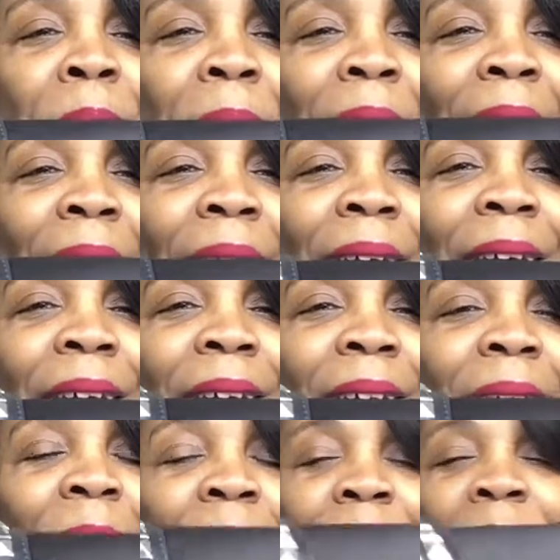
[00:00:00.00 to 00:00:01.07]
bag.
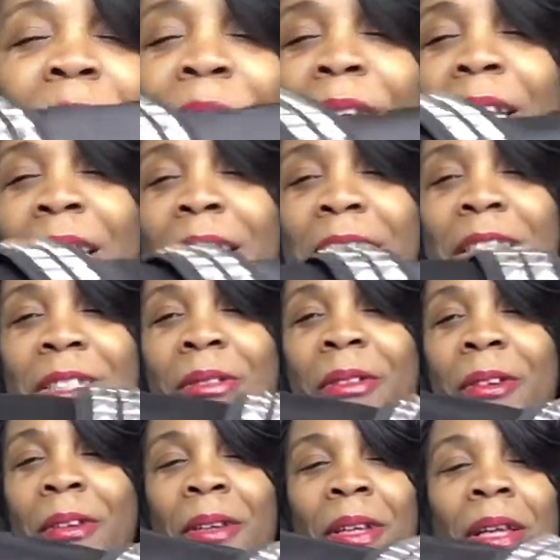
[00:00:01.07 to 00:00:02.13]
And we're going to get into
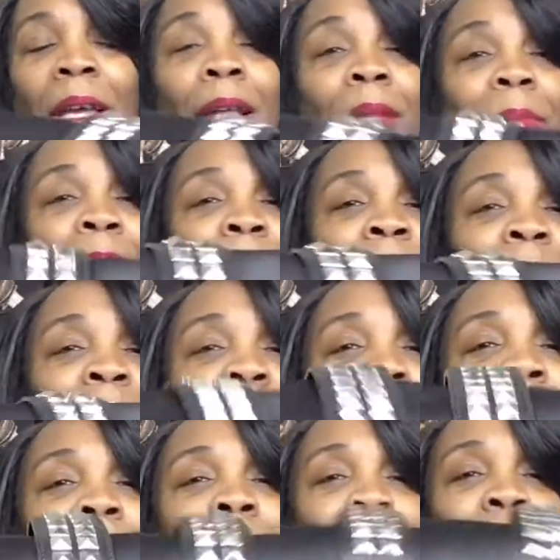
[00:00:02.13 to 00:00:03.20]
her. But look at that.
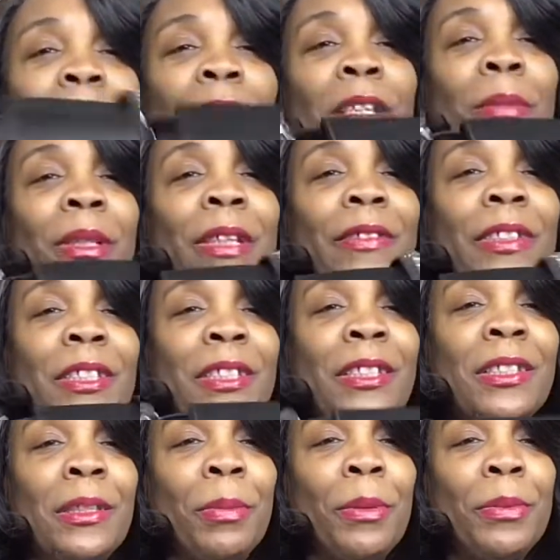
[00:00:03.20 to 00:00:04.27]
But can you believe this is the
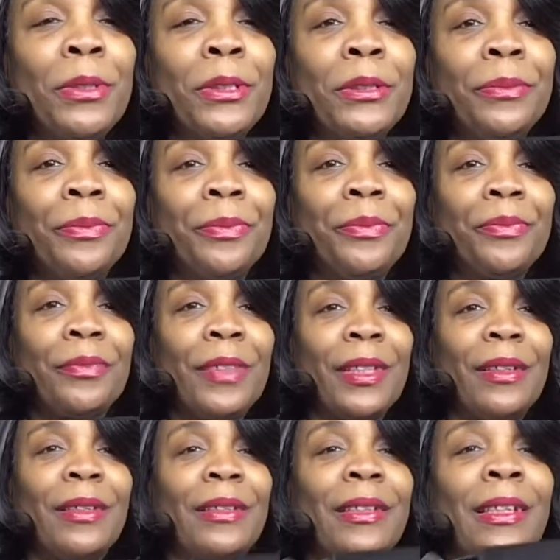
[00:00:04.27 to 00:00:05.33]
zipper pull?
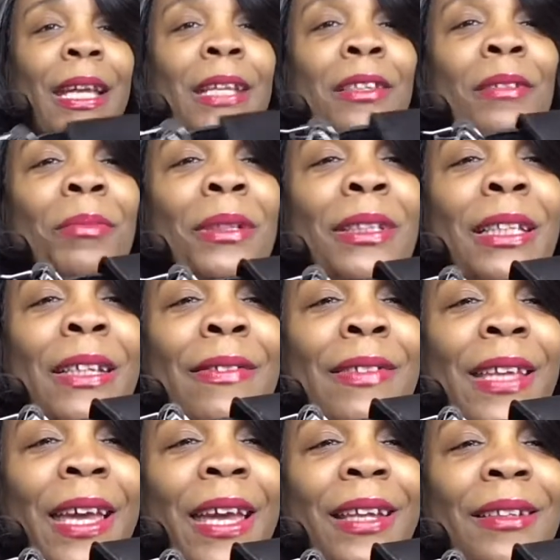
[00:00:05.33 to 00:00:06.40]
Can you believe
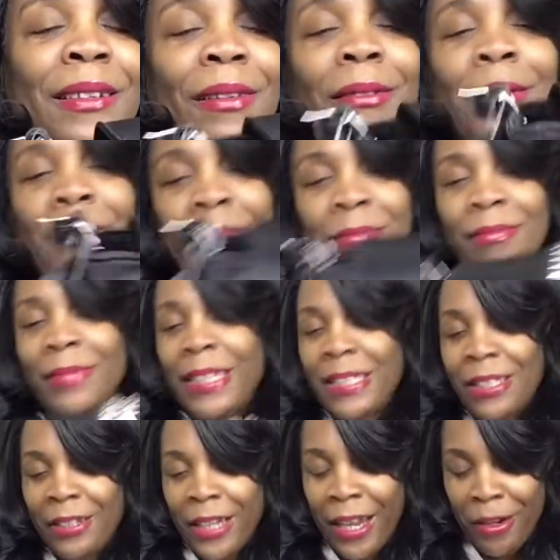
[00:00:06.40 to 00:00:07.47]
that? Oh, let's
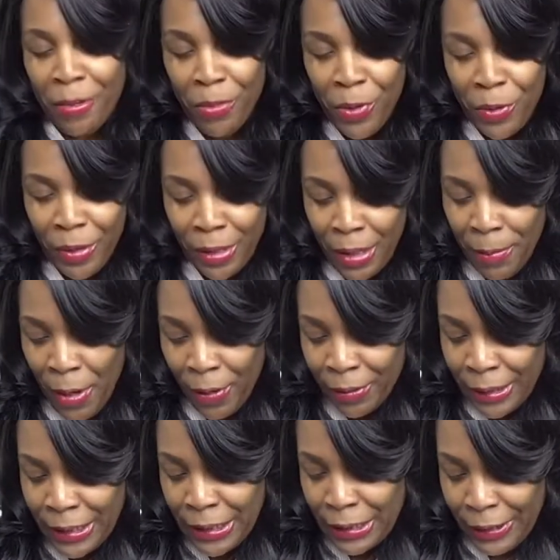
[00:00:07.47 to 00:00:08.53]
look at her more. Come on.
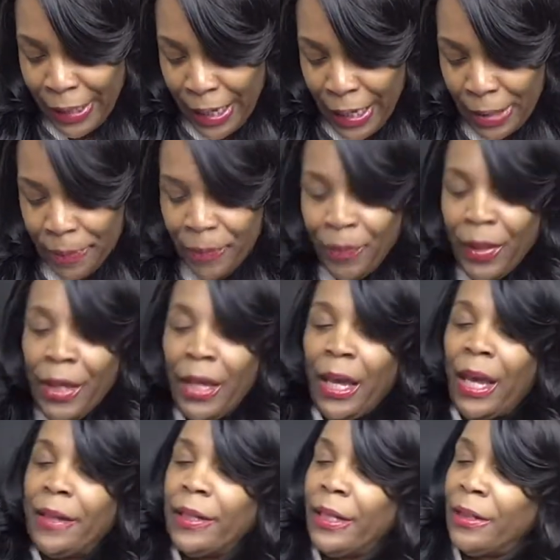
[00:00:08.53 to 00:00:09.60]
Let's look at her.
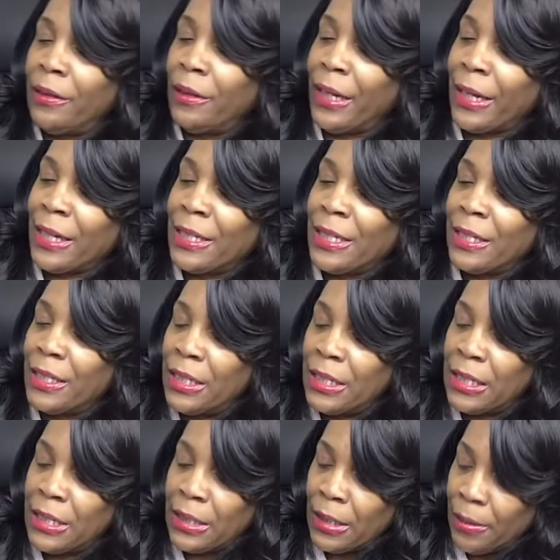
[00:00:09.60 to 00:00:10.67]
And then, like I said, this
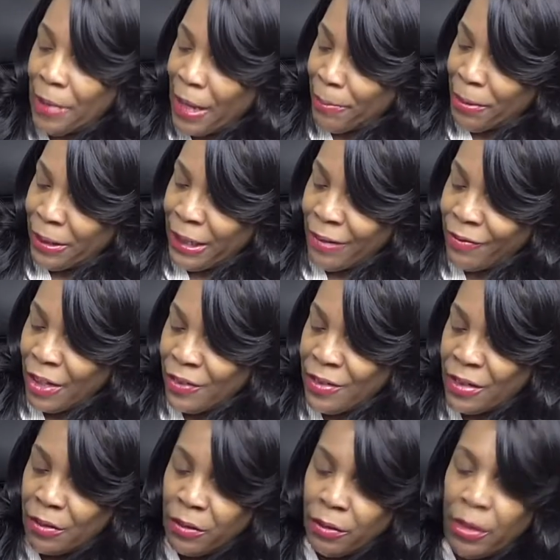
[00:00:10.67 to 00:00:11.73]
is, I believe this
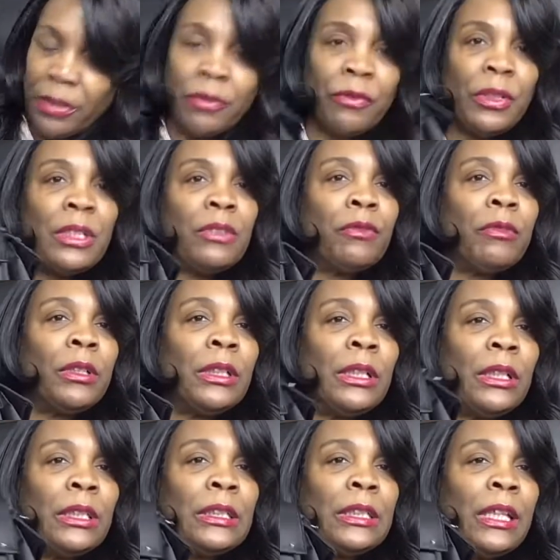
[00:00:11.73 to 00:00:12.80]
is really
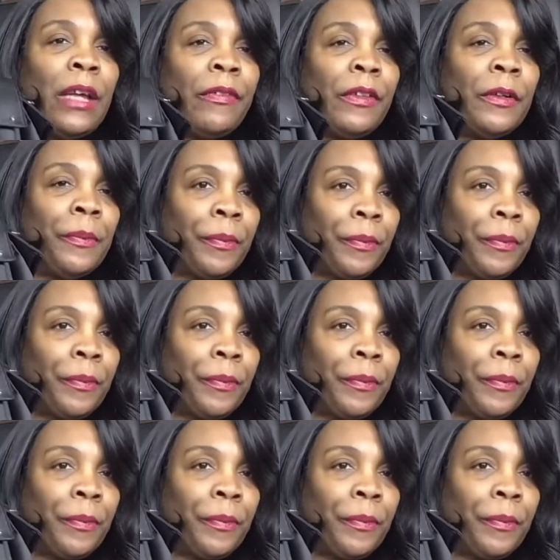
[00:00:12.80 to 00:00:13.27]
leather.